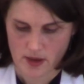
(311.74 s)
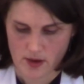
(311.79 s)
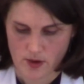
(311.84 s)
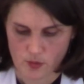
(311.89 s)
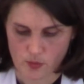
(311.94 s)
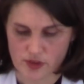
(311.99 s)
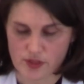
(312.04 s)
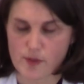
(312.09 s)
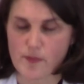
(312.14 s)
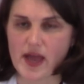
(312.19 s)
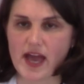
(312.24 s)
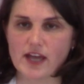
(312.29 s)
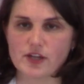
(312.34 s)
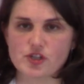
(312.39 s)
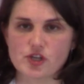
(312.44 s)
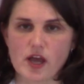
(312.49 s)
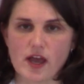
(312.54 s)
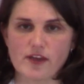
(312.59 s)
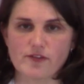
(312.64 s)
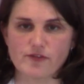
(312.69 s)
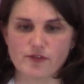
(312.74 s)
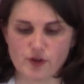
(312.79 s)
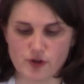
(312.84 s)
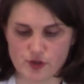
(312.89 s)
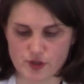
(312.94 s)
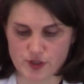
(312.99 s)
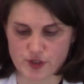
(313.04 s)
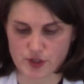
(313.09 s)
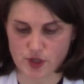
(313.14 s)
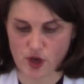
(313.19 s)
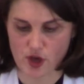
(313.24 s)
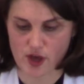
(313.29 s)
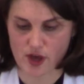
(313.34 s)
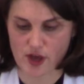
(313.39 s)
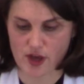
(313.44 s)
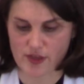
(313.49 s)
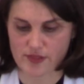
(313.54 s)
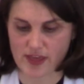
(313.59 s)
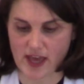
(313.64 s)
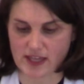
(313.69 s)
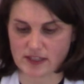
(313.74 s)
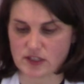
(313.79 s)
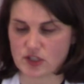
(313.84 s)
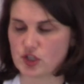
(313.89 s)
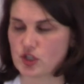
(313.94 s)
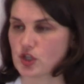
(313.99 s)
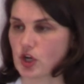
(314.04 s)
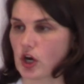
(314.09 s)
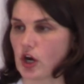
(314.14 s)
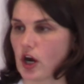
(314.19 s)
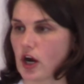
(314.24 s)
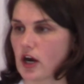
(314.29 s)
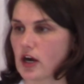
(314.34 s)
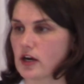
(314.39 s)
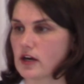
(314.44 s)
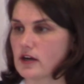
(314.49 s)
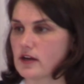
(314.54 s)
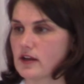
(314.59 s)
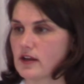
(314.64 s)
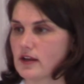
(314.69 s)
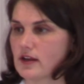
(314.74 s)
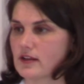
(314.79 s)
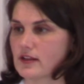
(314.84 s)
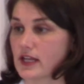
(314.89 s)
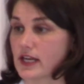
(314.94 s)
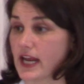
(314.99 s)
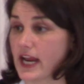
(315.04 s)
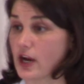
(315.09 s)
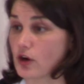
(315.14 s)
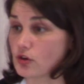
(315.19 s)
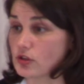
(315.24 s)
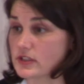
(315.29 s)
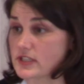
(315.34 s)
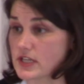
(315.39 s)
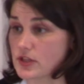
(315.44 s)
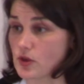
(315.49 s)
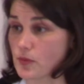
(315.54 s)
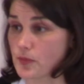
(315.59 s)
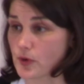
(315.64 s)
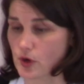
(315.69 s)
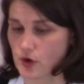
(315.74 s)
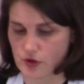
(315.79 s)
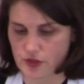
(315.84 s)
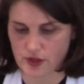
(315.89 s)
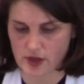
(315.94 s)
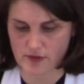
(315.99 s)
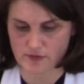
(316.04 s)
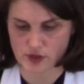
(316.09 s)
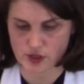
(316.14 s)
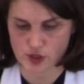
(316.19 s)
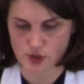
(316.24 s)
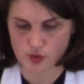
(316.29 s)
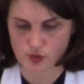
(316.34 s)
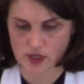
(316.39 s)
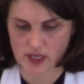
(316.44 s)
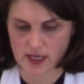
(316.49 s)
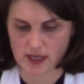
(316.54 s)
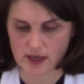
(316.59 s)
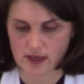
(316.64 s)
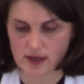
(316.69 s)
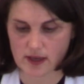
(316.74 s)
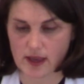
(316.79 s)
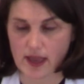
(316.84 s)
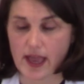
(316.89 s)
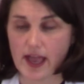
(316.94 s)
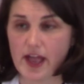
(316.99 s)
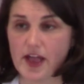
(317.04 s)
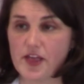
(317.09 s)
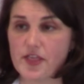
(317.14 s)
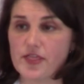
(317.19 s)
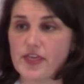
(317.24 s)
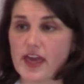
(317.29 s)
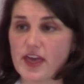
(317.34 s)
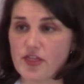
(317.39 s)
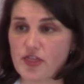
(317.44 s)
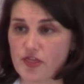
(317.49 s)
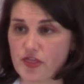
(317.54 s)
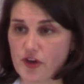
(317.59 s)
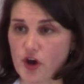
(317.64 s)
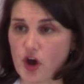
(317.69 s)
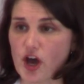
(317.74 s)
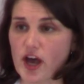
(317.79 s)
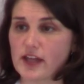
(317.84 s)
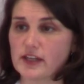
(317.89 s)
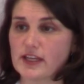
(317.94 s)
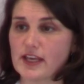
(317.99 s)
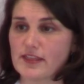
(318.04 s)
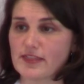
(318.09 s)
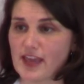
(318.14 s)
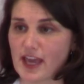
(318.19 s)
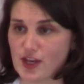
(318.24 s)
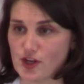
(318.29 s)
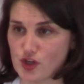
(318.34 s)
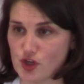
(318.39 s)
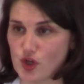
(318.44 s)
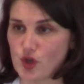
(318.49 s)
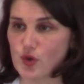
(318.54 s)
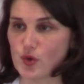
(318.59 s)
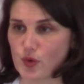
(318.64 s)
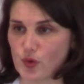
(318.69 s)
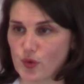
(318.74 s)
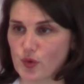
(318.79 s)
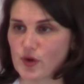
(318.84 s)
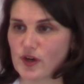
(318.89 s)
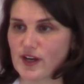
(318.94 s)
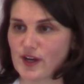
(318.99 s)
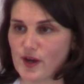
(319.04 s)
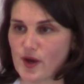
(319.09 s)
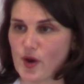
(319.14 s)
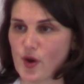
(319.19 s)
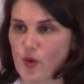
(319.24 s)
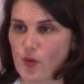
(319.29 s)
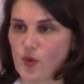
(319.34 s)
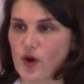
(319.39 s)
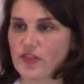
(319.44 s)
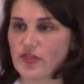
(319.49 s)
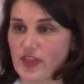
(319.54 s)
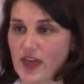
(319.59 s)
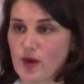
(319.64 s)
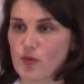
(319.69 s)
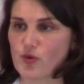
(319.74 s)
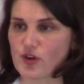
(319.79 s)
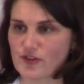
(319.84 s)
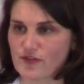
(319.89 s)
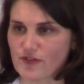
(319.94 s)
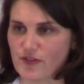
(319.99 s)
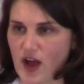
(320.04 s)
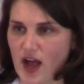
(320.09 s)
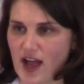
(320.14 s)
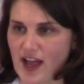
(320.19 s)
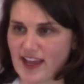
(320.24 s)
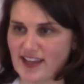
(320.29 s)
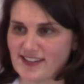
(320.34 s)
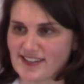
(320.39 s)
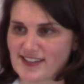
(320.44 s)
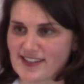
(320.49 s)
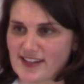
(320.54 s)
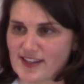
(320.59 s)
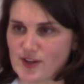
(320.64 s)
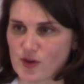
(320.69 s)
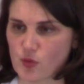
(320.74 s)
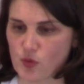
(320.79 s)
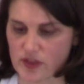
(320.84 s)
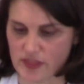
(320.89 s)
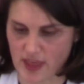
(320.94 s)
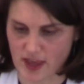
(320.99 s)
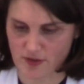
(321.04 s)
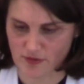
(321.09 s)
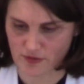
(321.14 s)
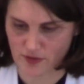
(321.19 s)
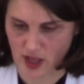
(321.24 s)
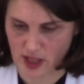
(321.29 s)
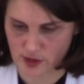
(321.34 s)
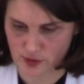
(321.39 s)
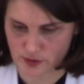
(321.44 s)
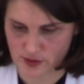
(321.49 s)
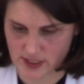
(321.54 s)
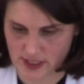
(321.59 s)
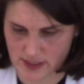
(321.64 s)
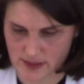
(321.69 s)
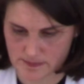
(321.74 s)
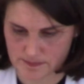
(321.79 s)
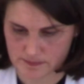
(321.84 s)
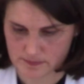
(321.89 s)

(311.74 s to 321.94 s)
When the Magi first saw that star that heralded the birth of a new king, they thought they knew what they would find when they followed it.